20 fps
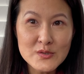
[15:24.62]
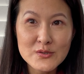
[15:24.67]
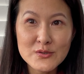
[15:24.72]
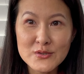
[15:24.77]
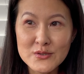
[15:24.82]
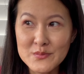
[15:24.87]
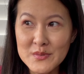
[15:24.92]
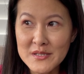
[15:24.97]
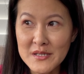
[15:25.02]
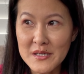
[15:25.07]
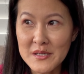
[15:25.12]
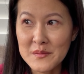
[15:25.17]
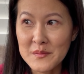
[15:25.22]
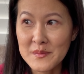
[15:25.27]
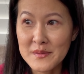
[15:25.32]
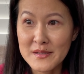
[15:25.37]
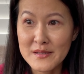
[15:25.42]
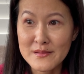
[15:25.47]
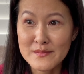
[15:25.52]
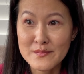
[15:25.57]
to
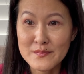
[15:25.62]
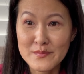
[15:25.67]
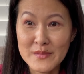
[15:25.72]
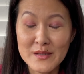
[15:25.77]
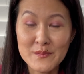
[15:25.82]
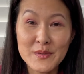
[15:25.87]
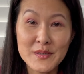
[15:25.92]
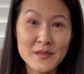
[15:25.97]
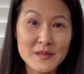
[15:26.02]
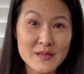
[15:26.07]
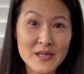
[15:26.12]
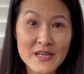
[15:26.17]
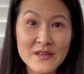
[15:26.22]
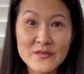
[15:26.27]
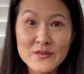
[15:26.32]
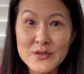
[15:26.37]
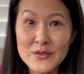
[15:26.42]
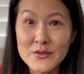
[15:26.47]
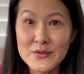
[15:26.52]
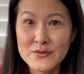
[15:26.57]
become maybe a life
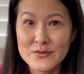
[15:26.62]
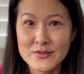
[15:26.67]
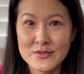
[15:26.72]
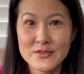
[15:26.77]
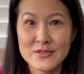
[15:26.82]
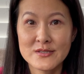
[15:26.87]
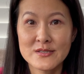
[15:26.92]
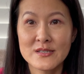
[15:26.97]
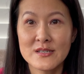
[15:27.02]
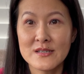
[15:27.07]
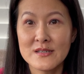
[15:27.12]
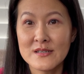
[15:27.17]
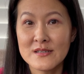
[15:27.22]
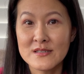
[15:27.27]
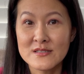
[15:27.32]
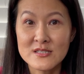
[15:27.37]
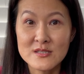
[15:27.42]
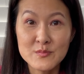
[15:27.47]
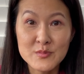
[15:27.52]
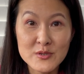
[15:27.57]
coach,
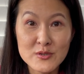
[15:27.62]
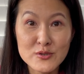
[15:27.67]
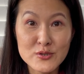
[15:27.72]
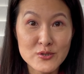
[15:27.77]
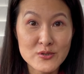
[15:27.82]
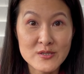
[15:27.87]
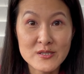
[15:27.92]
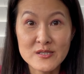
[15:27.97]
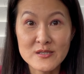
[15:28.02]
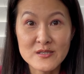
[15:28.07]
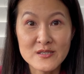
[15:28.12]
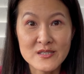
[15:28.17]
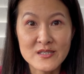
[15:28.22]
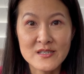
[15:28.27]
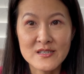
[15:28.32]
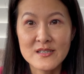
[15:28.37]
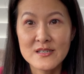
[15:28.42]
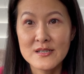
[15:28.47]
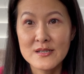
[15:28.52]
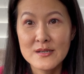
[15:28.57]
a spiritual
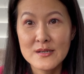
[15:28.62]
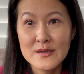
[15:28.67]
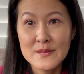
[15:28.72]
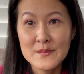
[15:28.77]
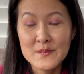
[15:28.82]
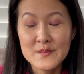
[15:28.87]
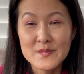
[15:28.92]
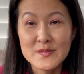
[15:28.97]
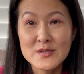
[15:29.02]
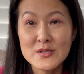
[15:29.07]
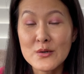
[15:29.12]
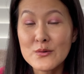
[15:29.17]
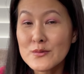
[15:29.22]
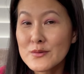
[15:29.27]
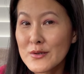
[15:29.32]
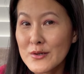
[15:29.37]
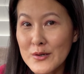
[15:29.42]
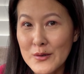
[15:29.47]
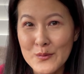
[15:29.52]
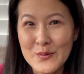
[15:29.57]
healer, don't
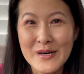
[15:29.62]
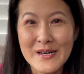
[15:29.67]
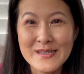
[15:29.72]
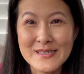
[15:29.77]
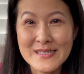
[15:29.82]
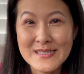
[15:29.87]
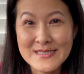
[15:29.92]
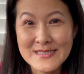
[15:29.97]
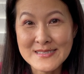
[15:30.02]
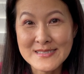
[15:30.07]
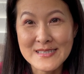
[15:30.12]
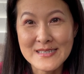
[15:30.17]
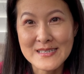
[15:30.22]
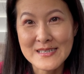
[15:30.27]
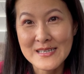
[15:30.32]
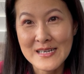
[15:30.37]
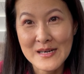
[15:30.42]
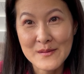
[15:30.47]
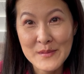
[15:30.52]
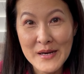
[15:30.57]
know what is going
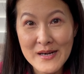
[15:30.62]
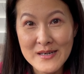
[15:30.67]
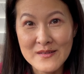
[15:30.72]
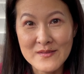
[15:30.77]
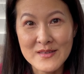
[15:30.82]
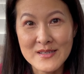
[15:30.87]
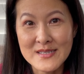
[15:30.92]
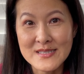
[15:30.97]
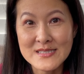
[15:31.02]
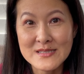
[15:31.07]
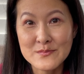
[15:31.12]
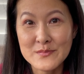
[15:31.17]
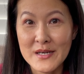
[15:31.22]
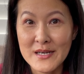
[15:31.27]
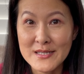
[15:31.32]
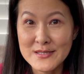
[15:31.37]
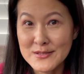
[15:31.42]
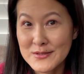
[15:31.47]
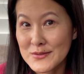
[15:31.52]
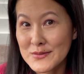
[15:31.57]
to come out of this, but
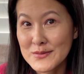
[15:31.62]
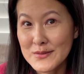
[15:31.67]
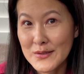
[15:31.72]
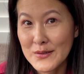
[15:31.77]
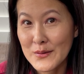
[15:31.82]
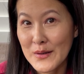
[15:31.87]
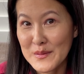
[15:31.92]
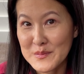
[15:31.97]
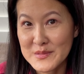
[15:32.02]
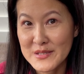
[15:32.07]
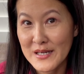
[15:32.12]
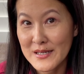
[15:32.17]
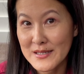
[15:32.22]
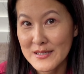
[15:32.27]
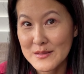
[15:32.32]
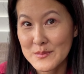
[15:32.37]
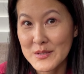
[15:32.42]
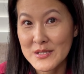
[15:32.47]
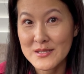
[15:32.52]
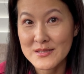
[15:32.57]
I do know I'm not
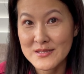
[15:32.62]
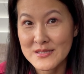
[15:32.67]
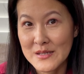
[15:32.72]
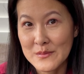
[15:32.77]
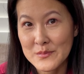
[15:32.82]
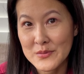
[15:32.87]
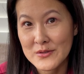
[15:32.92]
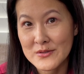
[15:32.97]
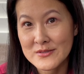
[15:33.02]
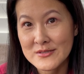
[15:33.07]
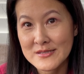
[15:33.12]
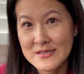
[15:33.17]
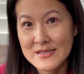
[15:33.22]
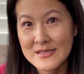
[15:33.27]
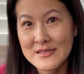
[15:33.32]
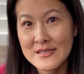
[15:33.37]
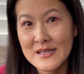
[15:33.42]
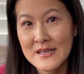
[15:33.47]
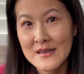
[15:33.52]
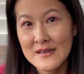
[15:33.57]
going to be the same
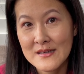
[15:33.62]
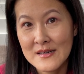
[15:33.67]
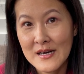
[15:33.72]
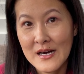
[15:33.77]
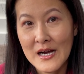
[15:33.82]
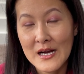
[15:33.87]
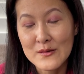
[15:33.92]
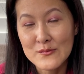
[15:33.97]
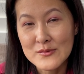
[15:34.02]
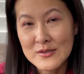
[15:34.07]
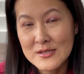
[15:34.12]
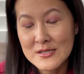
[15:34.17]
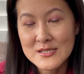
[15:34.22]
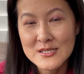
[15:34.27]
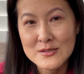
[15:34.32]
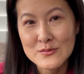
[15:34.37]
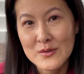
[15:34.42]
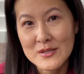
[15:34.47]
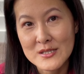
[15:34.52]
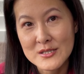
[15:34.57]
person. I really
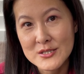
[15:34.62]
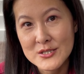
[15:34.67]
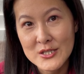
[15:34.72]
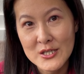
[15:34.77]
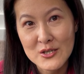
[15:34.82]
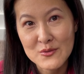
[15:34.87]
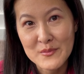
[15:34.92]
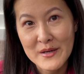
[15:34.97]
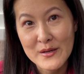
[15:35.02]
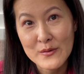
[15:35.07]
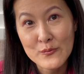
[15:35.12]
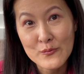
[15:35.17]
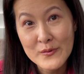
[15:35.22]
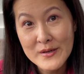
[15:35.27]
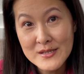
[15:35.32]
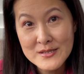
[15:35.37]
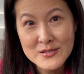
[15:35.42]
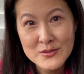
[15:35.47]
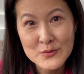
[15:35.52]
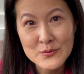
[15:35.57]
just want to share my
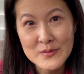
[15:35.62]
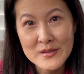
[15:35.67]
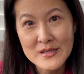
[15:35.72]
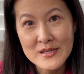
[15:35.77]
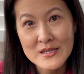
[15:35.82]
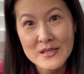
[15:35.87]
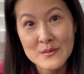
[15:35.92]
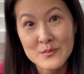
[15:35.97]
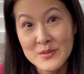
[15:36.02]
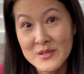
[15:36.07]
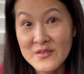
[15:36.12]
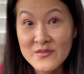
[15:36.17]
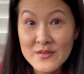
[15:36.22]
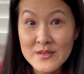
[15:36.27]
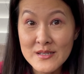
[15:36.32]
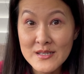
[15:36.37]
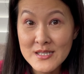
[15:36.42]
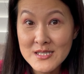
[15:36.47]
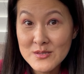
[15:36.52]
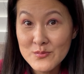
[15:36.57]
week-to-week
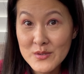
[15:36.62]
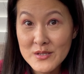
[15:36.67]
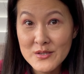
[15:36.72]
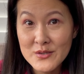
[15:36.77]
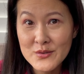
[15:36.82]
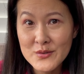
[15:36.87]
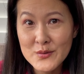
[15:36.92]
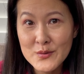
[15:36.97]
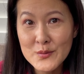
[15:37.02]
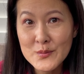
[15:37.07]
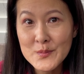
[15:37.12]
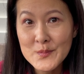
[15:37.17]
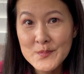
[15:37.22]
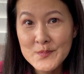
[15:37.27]
epiphanies with you